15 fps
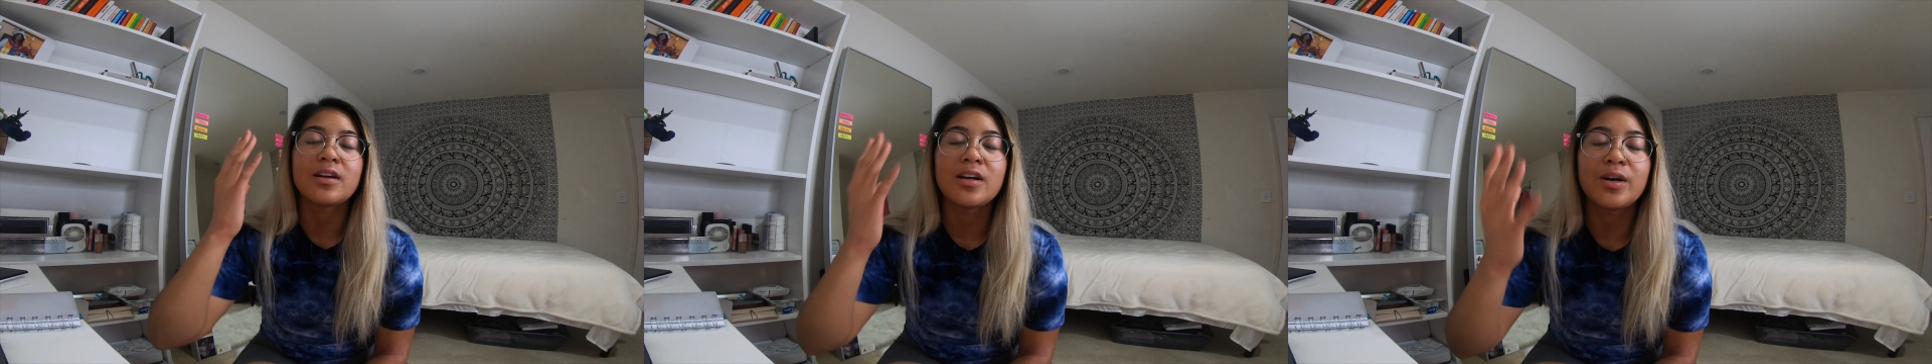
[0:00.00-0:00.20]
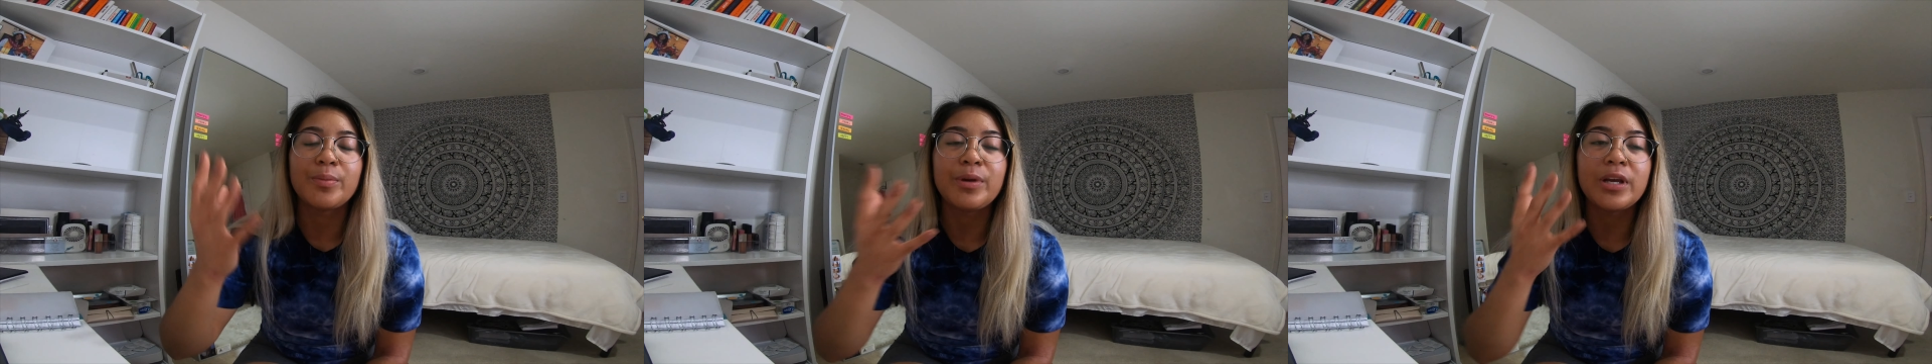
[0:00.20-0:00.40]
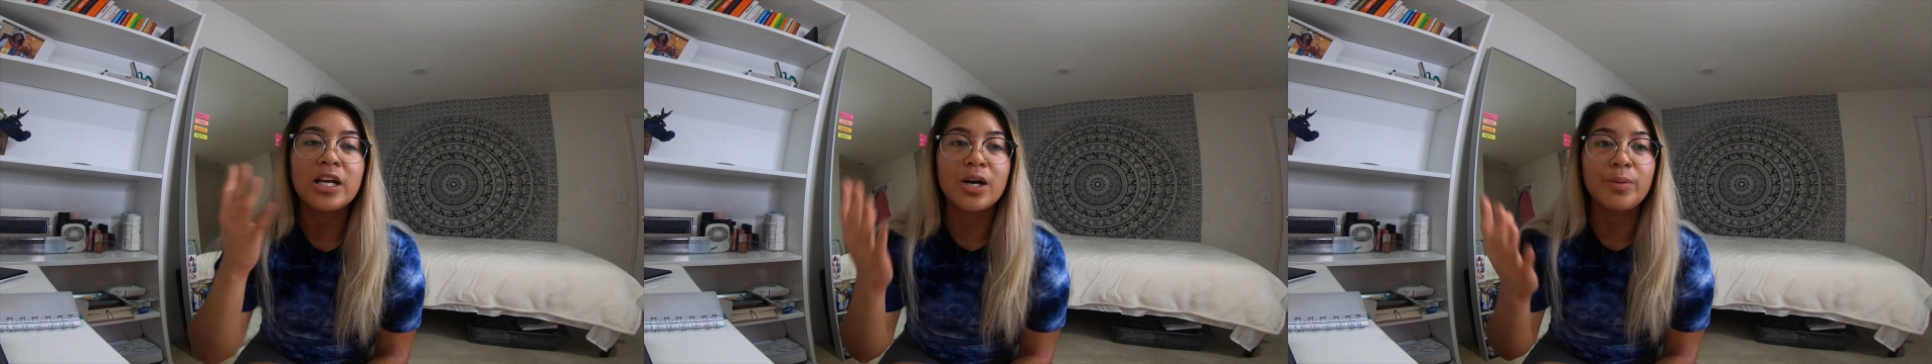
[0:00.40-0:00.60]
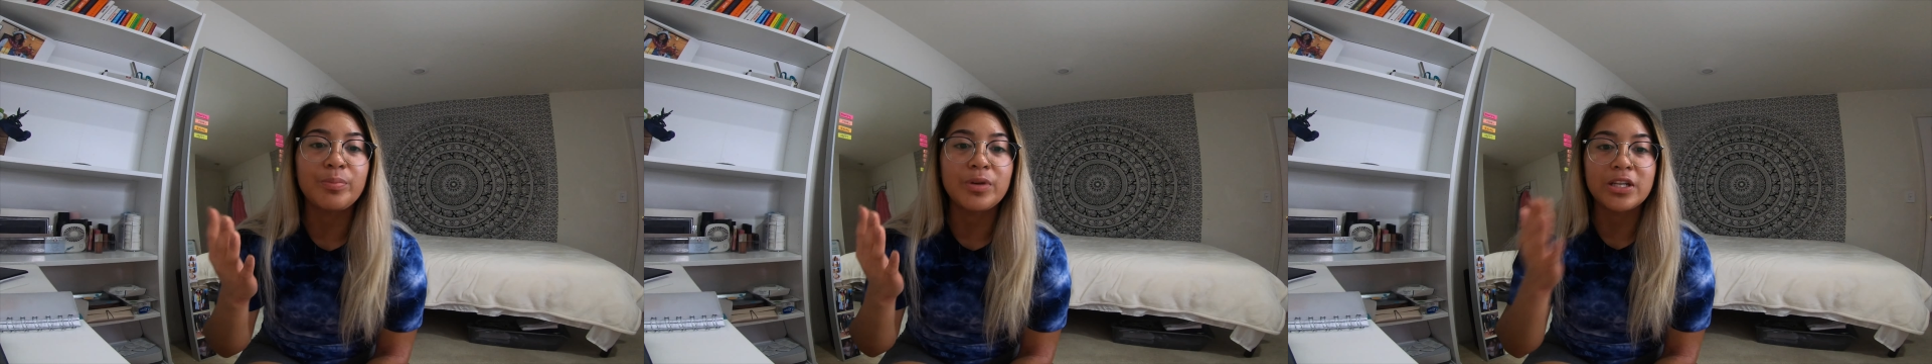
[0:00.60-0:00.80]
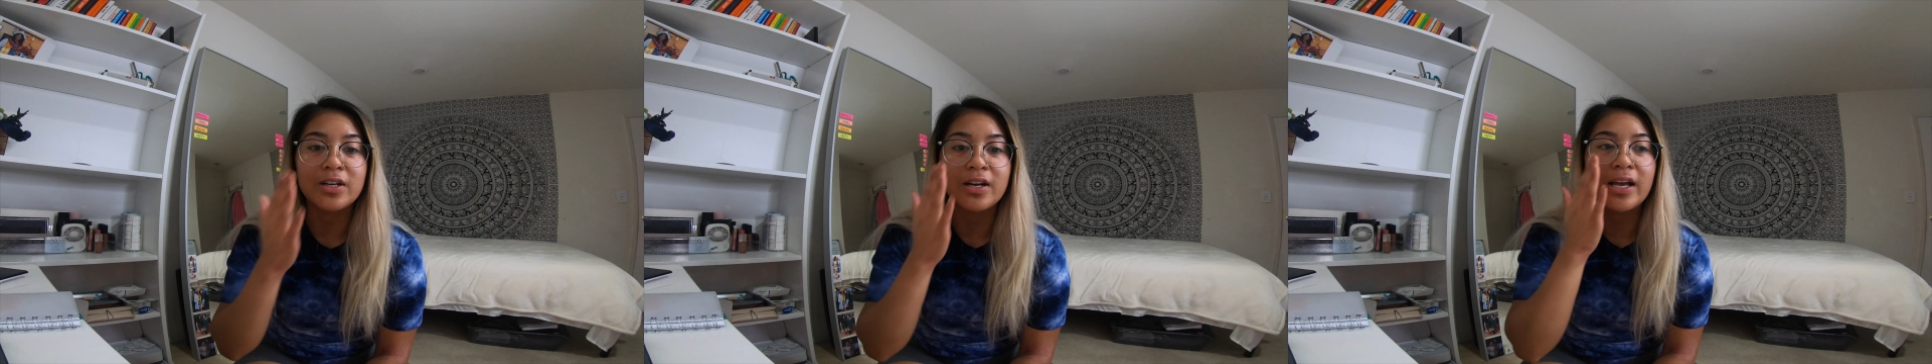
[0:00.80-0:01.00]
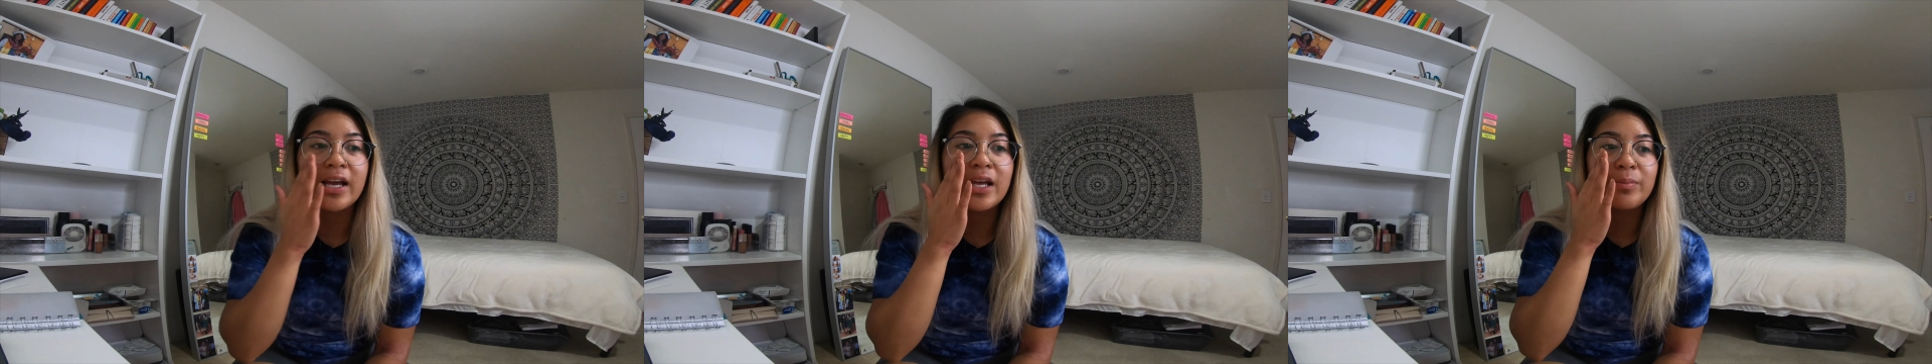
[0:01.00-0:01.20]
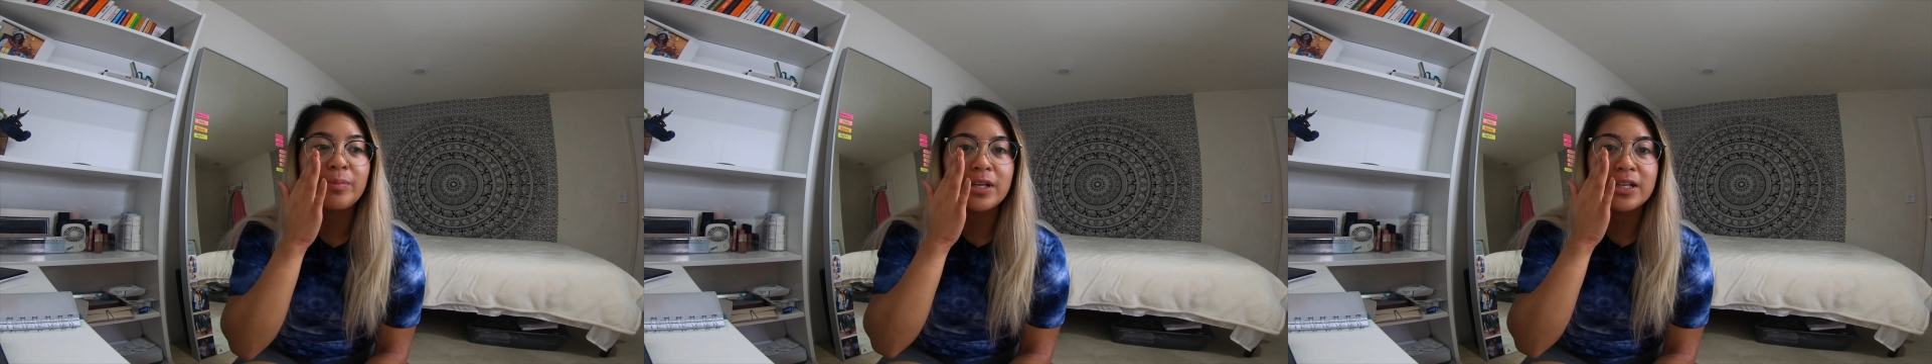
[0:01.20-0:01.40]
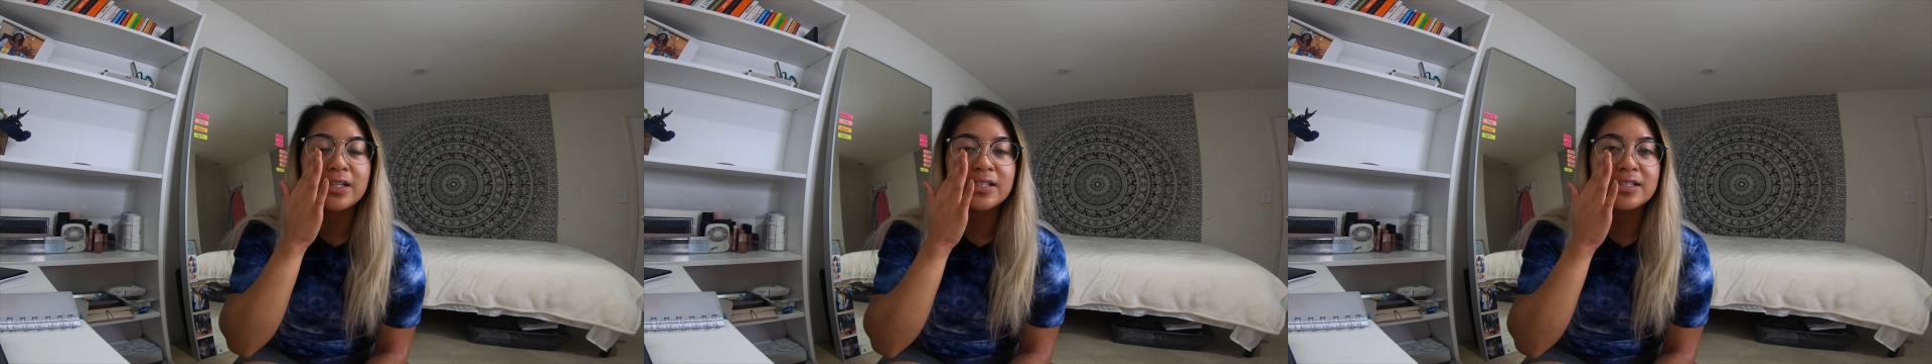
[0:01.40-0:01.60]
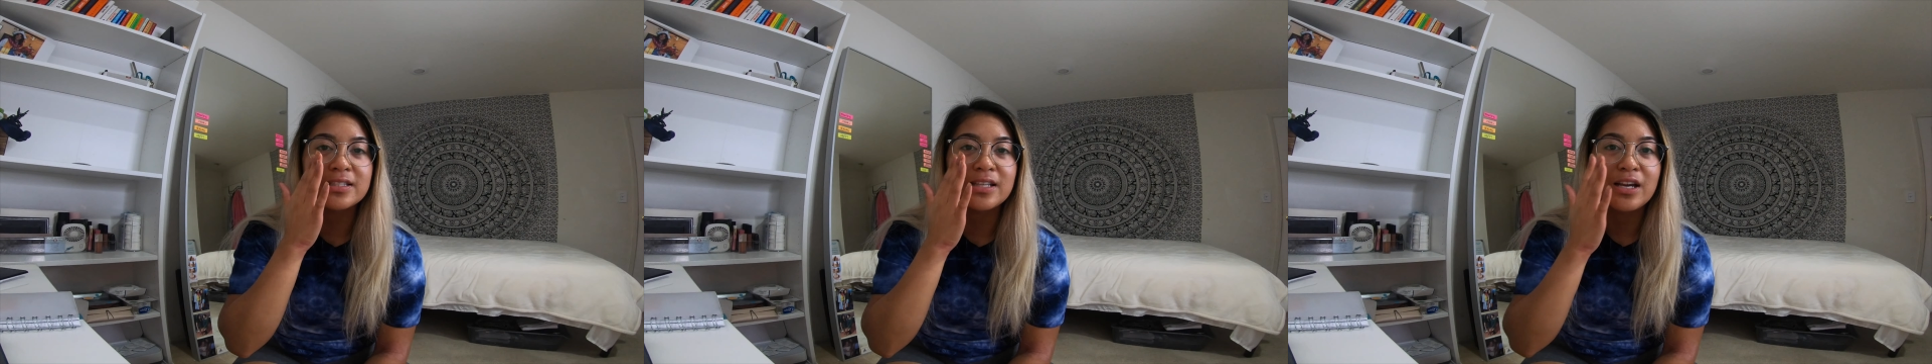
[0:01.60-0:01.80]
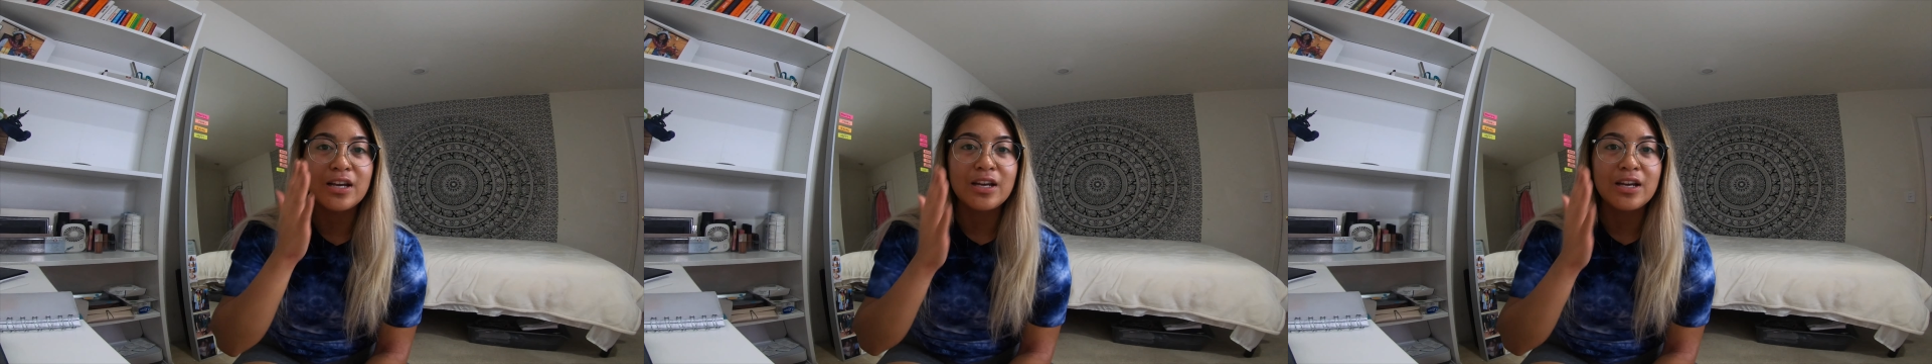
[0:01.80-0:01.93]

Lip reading: coming up in your head because,